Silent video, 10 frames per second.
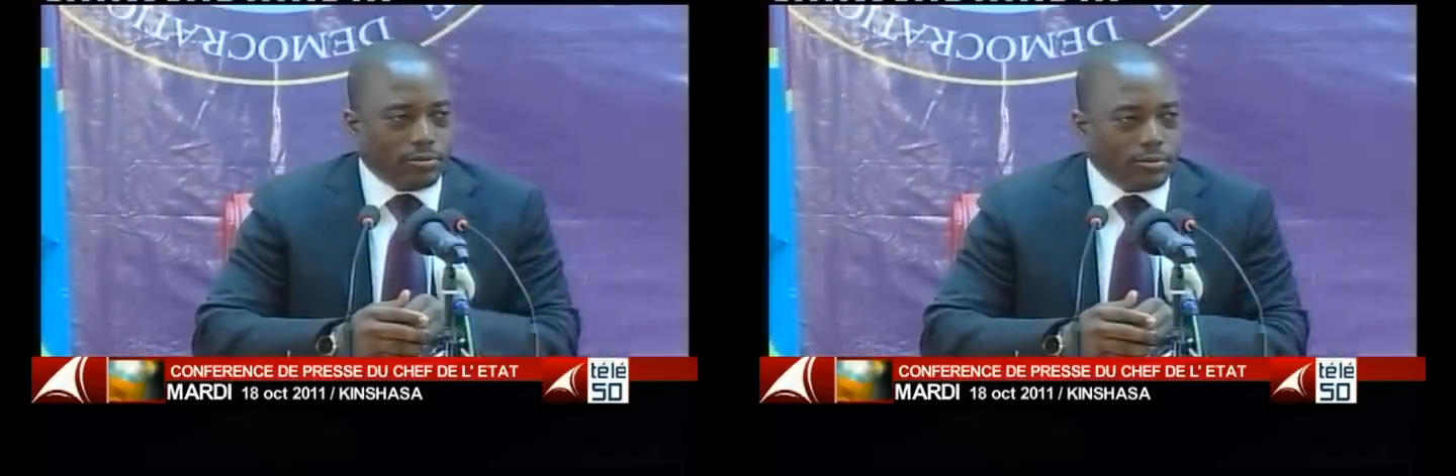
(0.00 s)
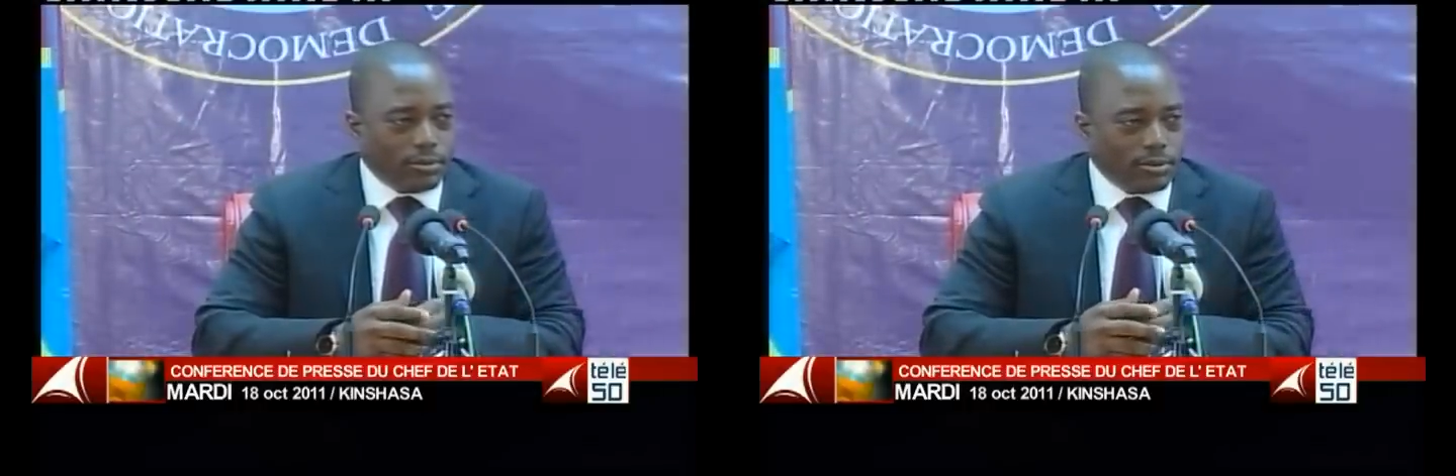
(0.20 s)

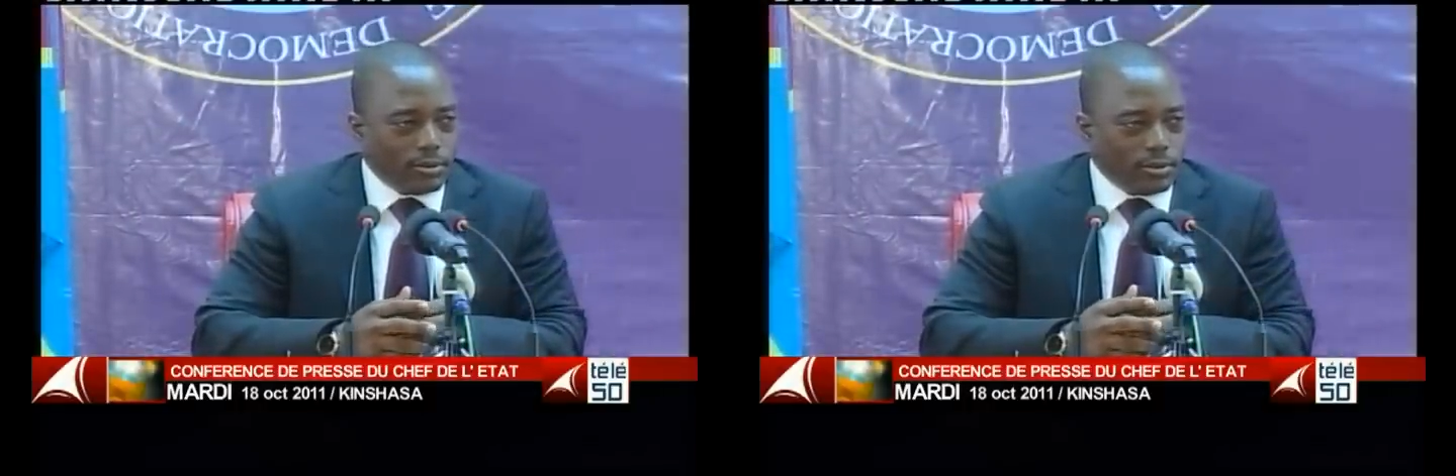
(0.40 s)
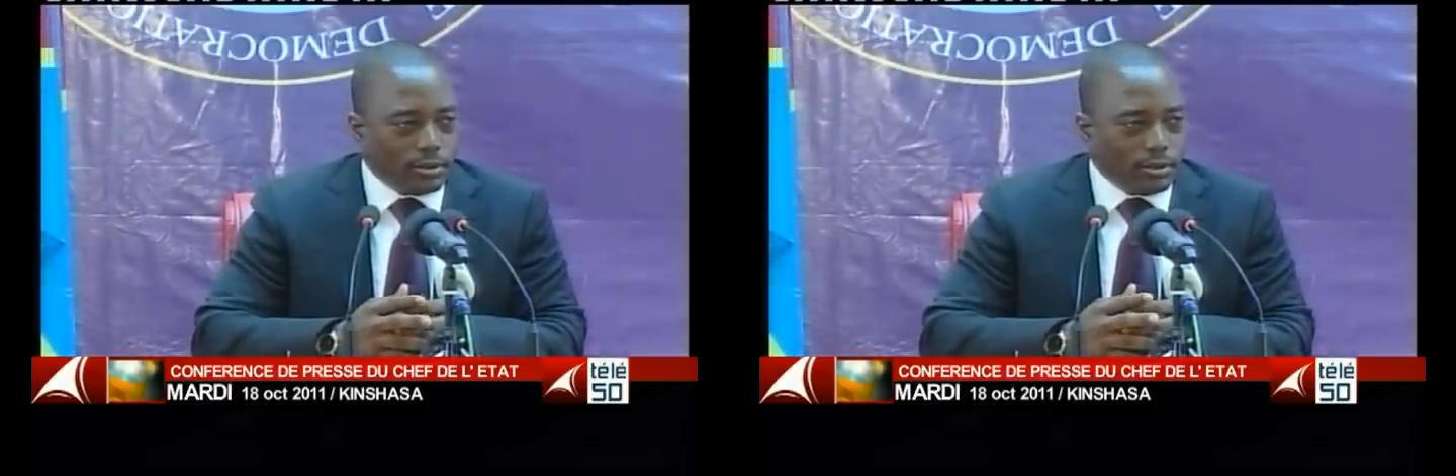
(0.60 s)
we have
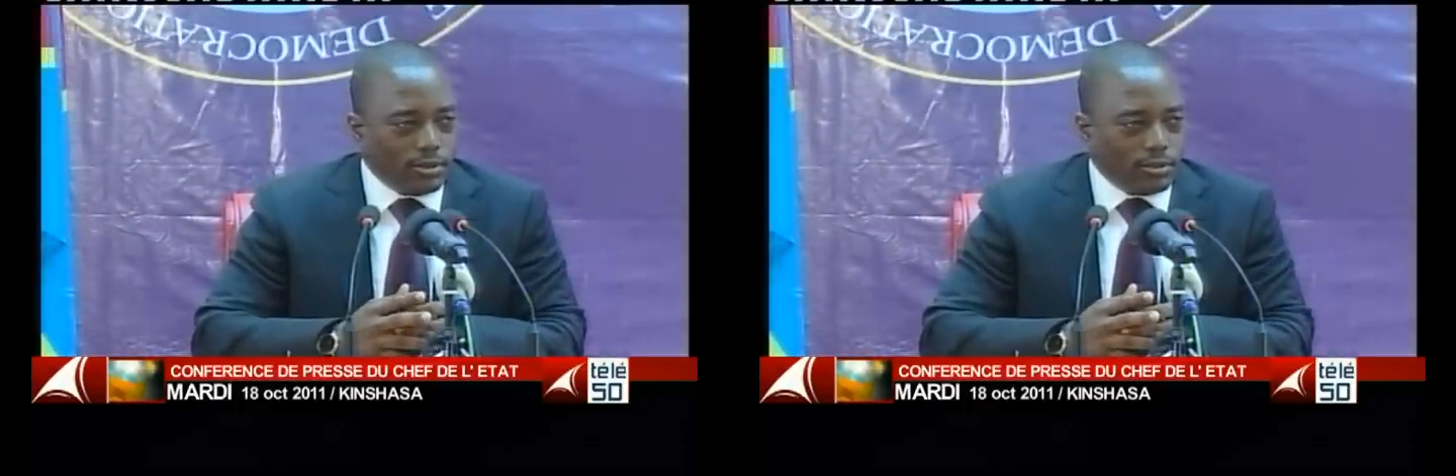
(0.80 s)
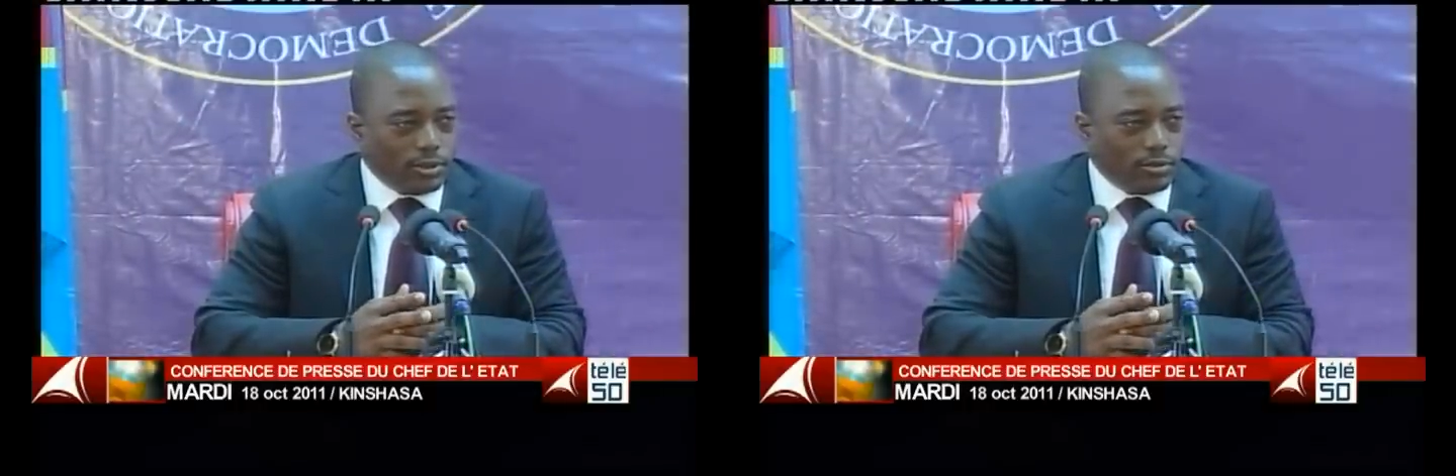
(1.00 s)

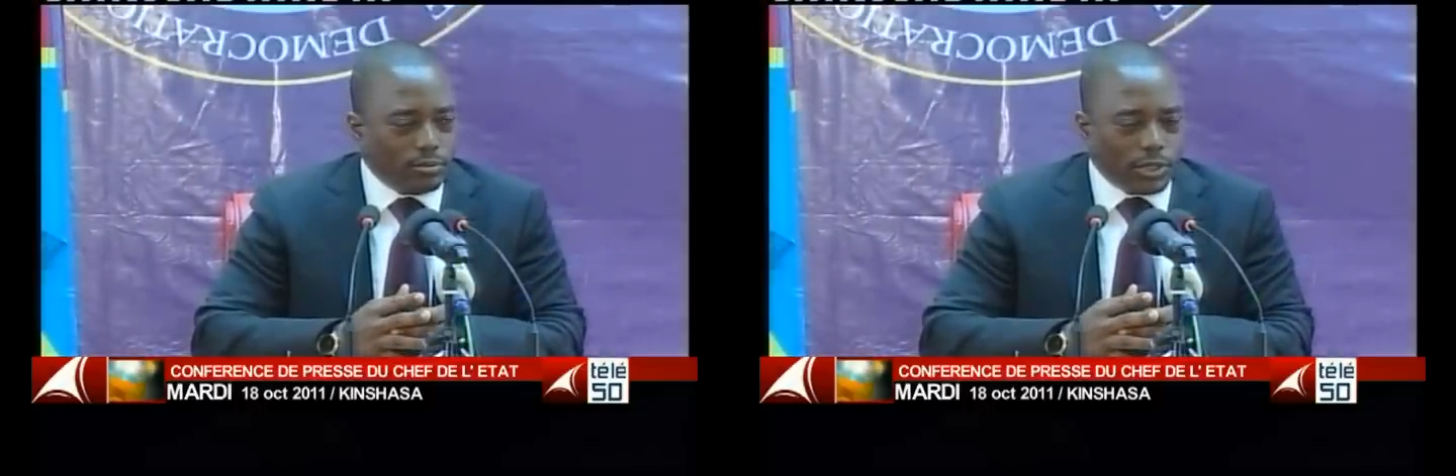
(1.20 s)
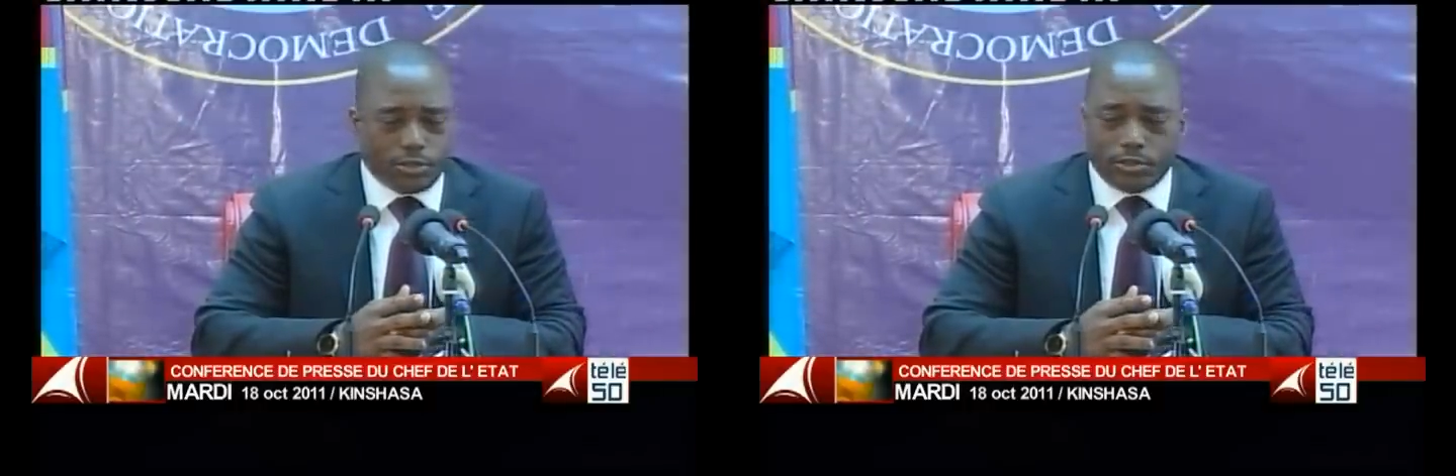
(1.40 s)

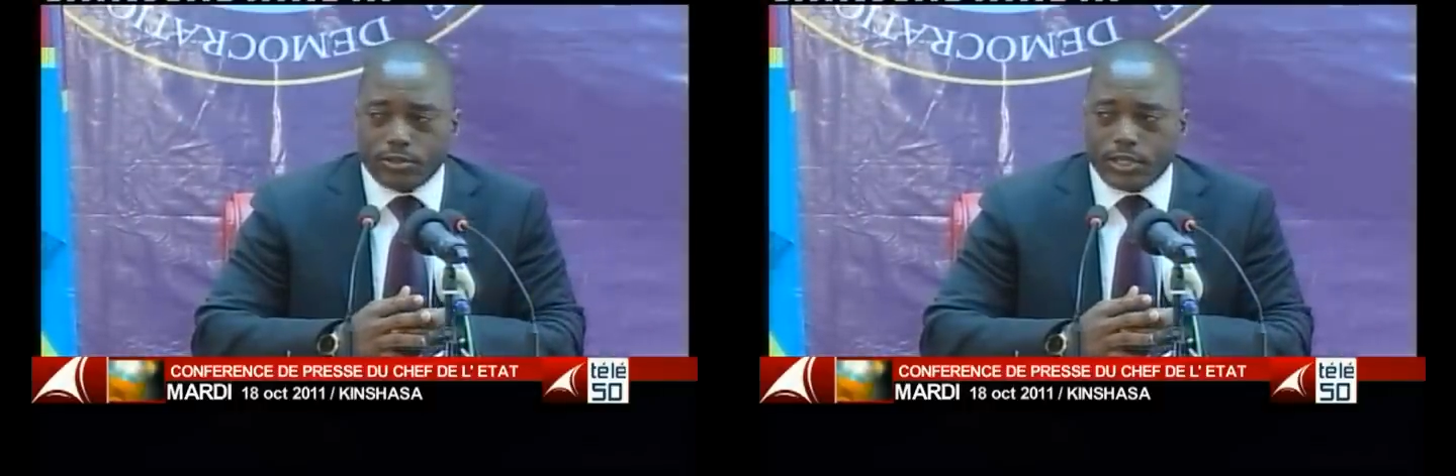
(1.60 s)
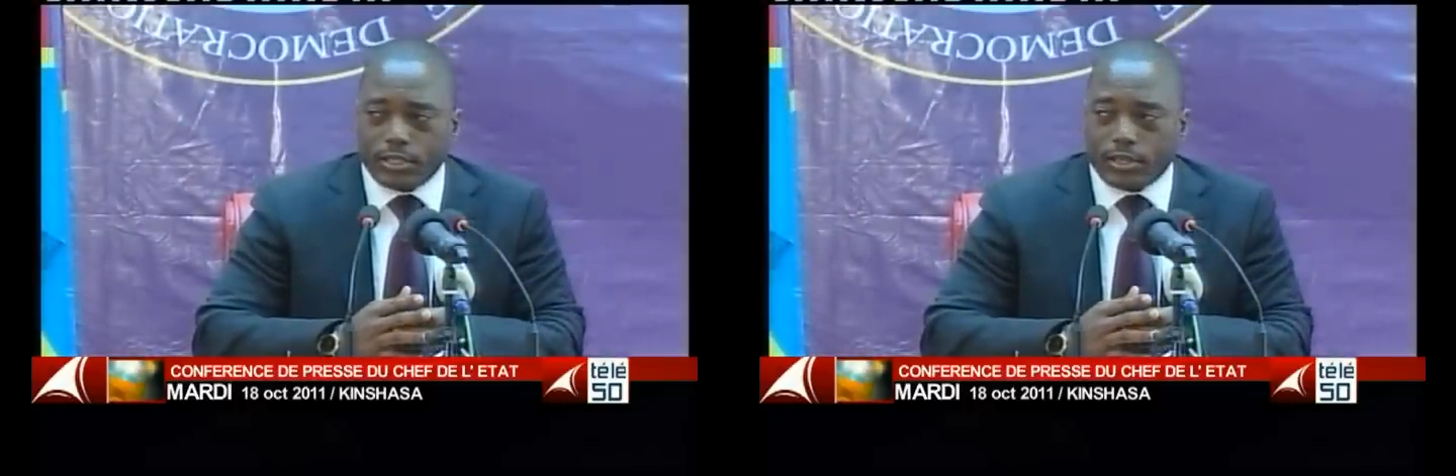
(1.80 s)
in order
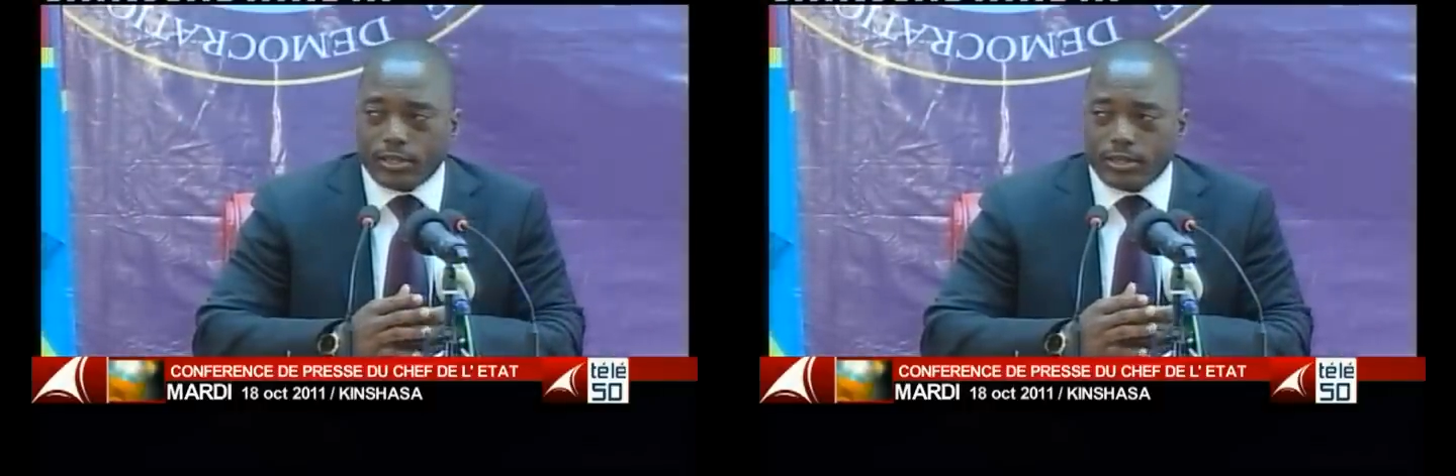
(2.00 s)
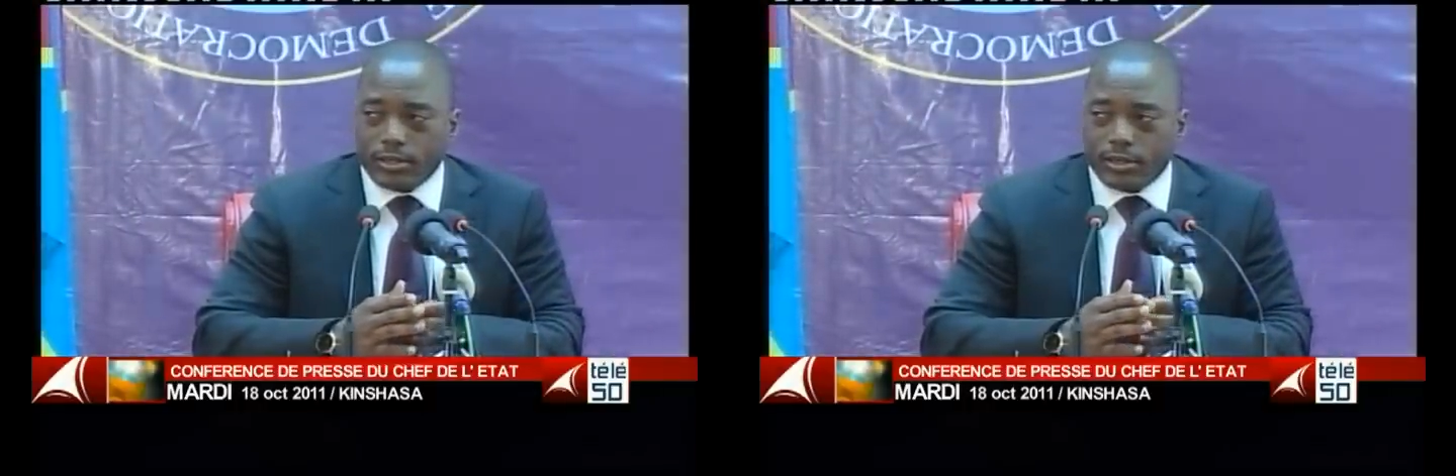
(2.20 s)
to make
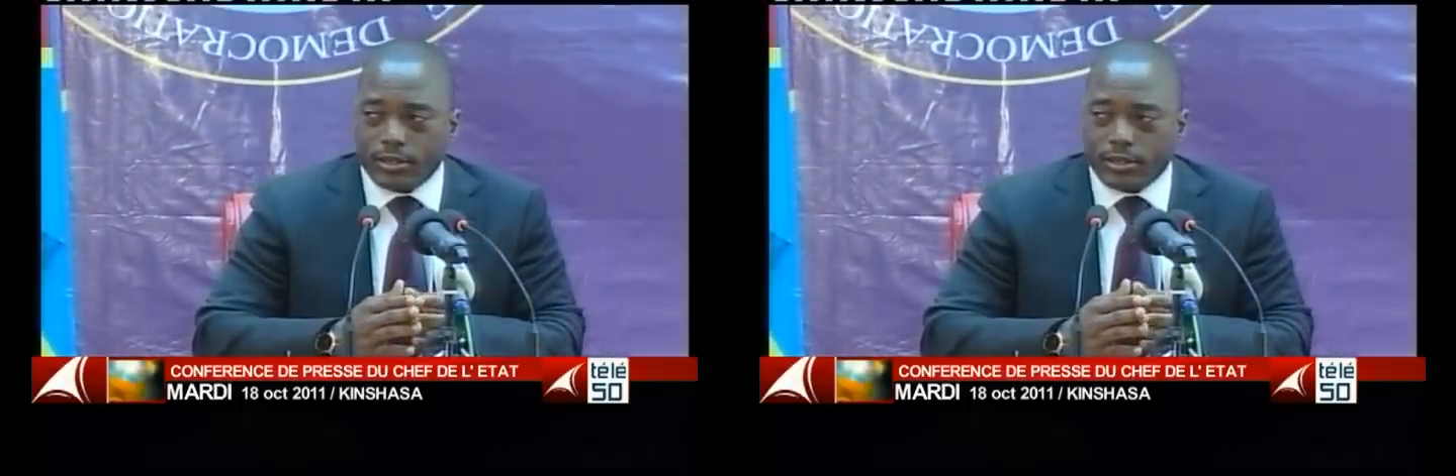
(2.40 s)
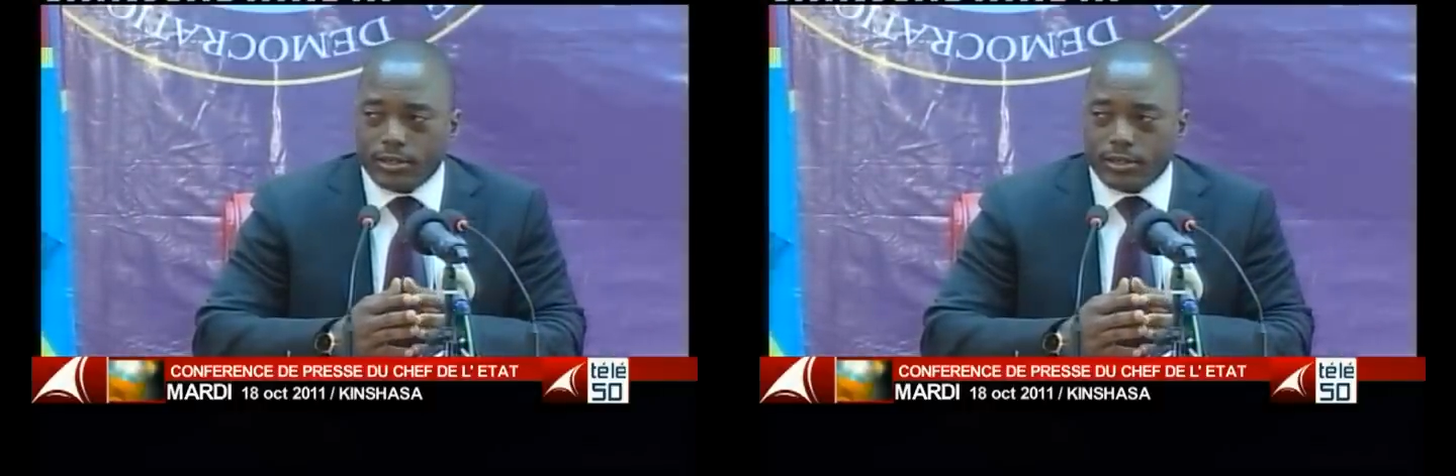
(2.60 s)
sure that